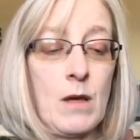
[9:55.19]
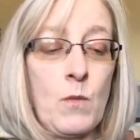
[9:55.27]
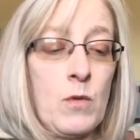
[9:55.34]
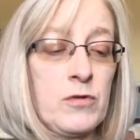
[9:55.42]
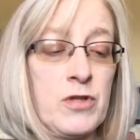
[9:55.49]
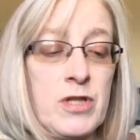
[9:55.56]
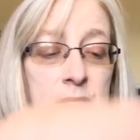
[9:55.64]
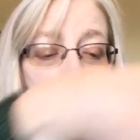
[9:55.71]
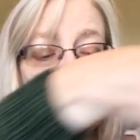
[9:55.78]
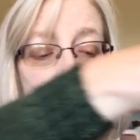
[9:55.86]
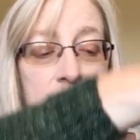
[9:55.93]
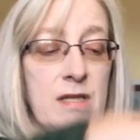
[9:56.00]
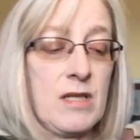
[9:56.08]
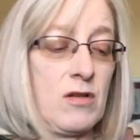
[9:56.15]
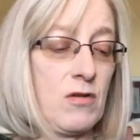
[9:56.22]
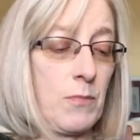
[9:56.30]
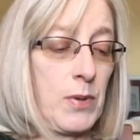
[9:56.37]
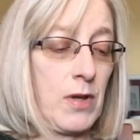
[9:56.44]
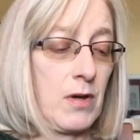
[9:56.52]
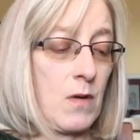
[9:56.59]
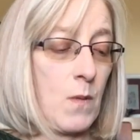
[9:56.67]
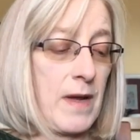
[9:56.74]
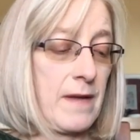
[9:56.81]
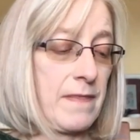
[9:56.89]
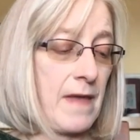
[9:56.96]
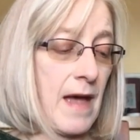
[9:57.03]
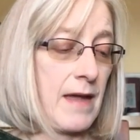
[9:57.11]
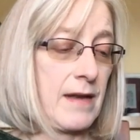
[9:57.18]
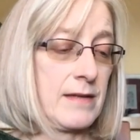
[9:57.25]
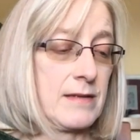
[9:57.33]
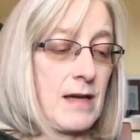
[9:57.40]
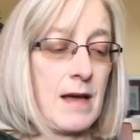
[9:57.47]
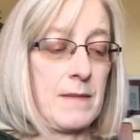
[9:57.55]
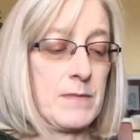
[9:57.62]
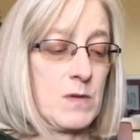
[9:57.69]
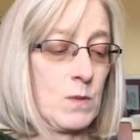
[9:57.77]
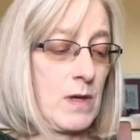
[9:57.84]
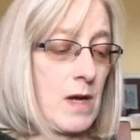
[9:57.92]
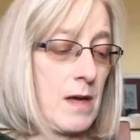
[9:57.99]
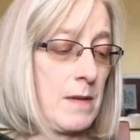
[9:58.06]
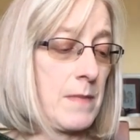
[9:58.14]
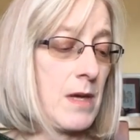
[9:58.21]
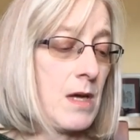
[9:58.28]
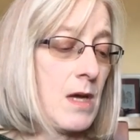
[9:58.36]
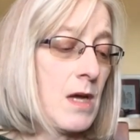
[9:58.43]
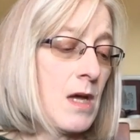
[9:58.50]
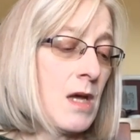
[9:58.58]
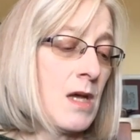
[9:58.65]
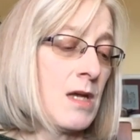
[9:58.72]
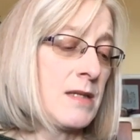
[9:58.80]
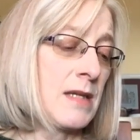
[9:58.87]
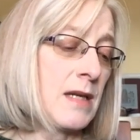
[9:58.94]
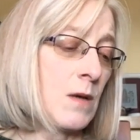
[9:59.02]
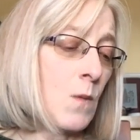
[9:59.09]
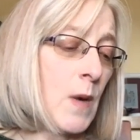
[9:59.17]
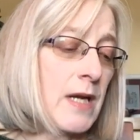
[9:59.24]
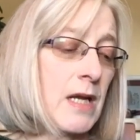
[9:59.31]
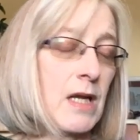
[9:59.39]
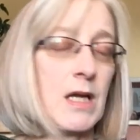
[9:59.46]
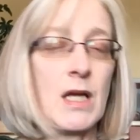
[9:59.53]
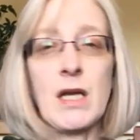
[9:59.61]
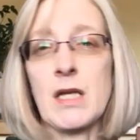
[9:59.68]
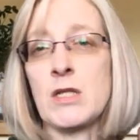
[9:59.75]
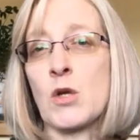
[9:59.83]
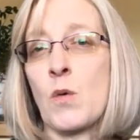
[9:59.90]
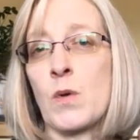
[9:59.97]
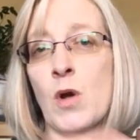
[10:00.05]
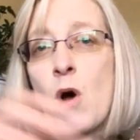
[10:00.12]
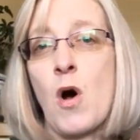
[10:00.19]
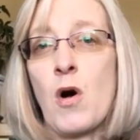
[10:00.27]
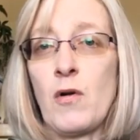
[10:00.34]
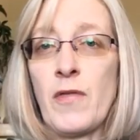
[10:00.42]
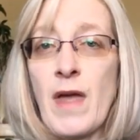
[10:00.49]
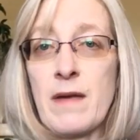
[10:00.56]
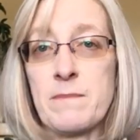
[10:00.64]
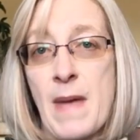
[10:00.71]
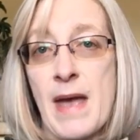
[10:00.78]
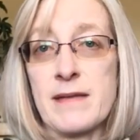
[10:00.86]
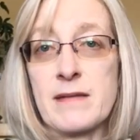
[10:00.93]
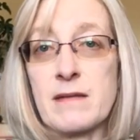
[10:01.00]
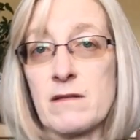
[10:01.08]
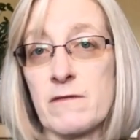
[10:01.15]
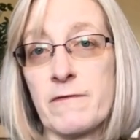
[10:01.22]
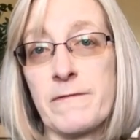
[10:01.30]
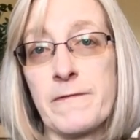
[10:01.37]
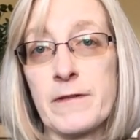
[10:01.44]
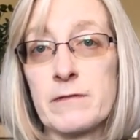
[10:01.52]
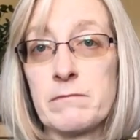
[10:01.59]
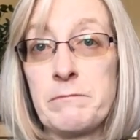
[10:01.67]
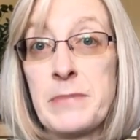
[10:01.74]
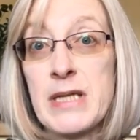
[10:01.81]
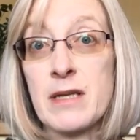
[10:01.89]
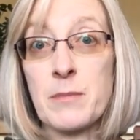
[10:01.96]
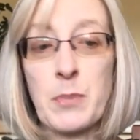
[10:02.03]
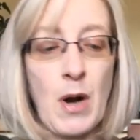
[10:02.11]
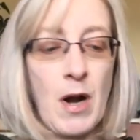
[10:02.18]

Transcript: we'll just continue to plug away at that at times when I'm sitting waiting and I don't want to haul that massive Beaded